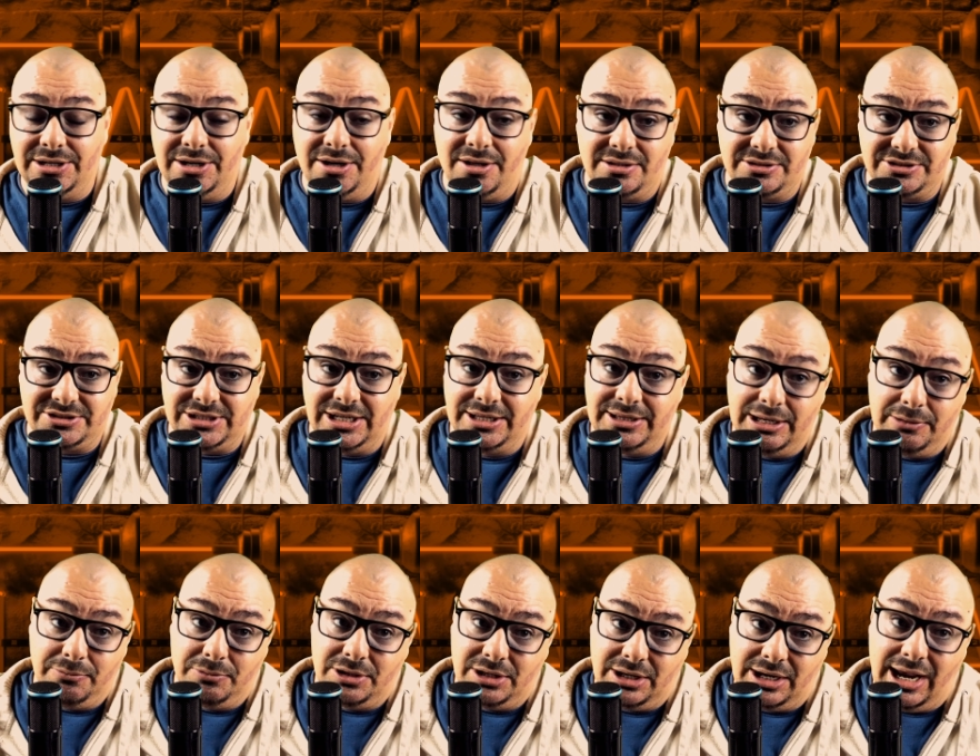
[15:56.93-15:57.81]
Then all of a sudden
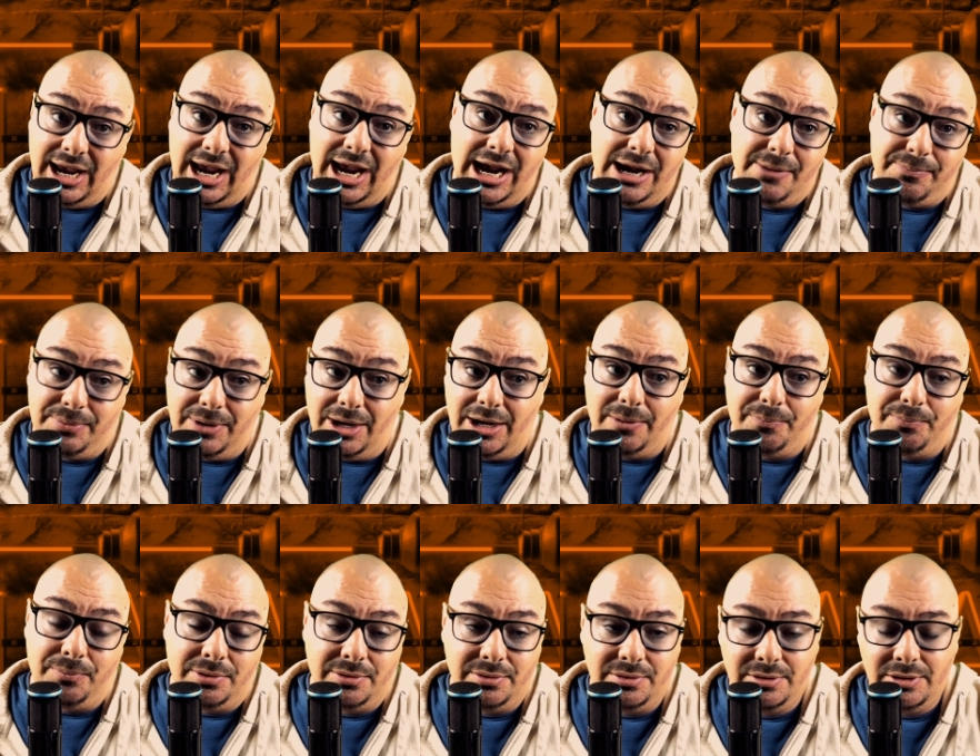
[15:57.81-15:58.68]
they really amp
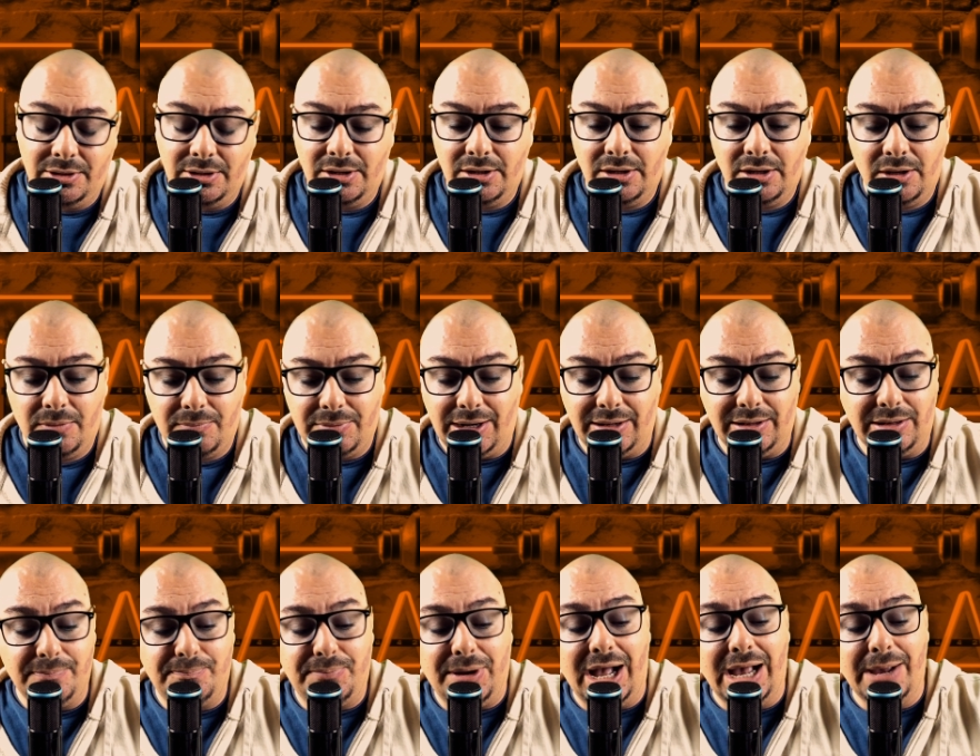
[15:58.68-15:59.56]
up,
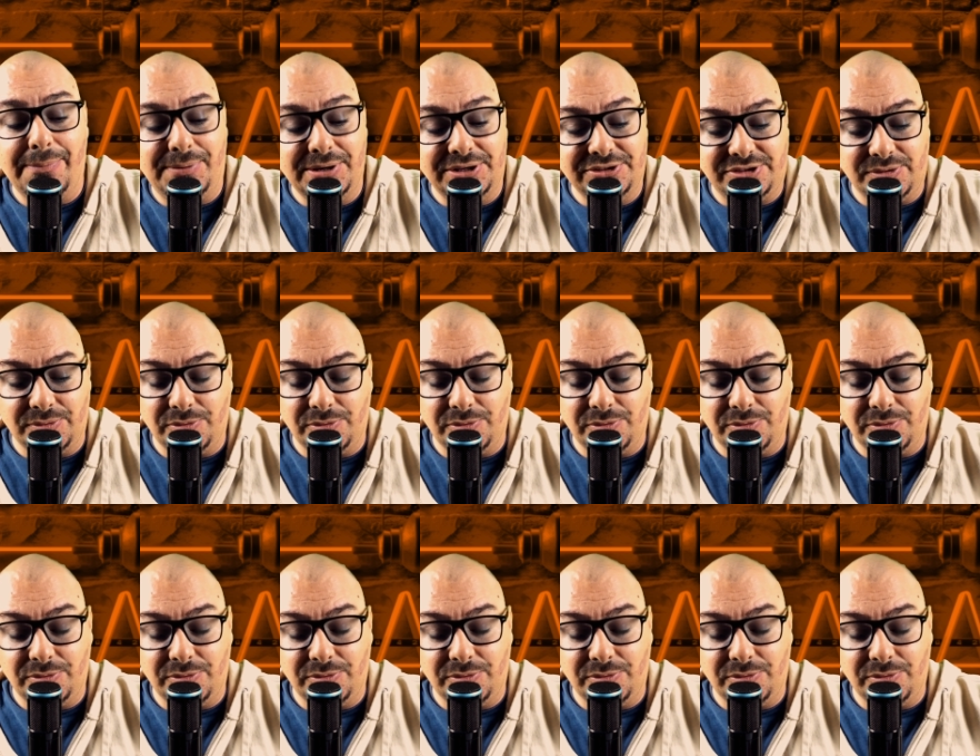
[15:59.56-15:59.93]
probably pipe in